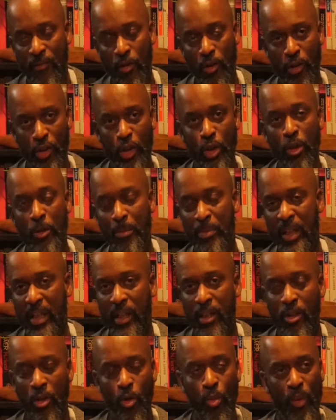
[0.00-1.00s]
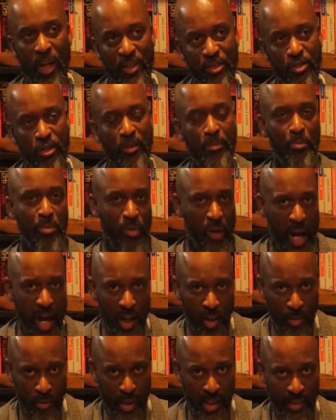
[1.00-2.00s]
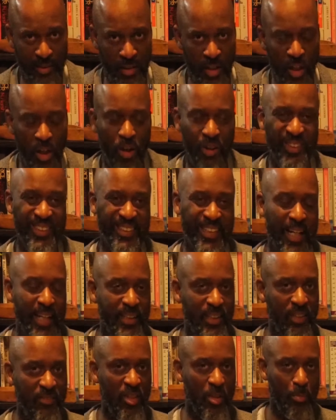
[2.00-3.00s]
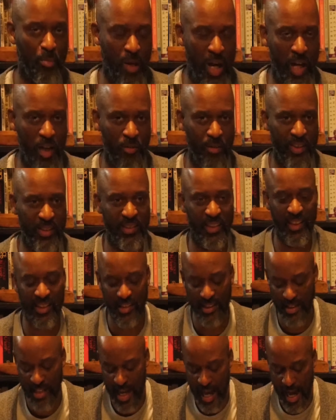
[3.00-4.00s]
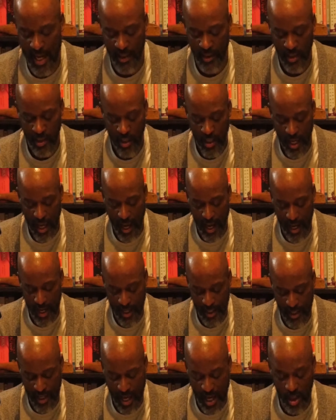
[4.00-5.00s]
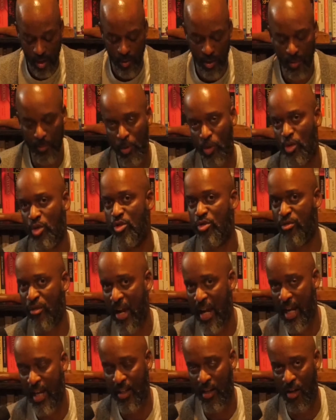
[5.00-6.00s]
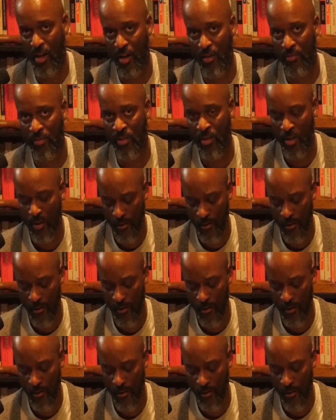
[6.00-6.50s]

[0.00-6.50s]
or European or Western progress or scientific progress is not an equitable trade-off